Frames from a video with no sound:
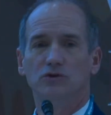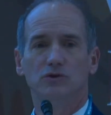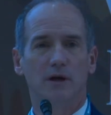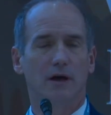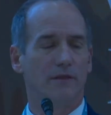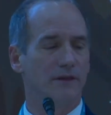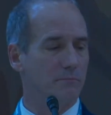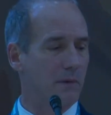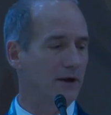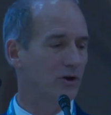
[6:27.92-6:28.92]
the
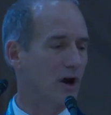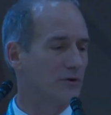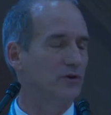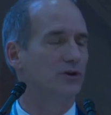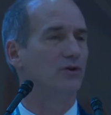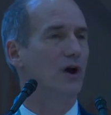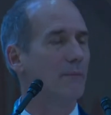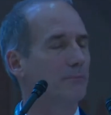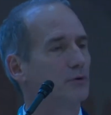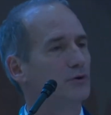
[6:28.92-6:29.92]
mitochondria do
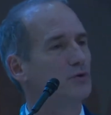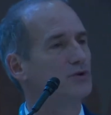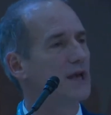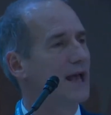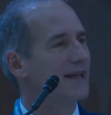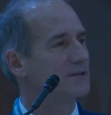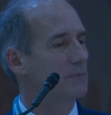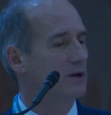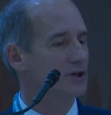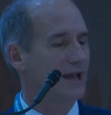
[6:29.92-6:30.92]
not produce as
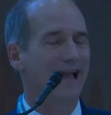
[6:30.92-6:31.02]
much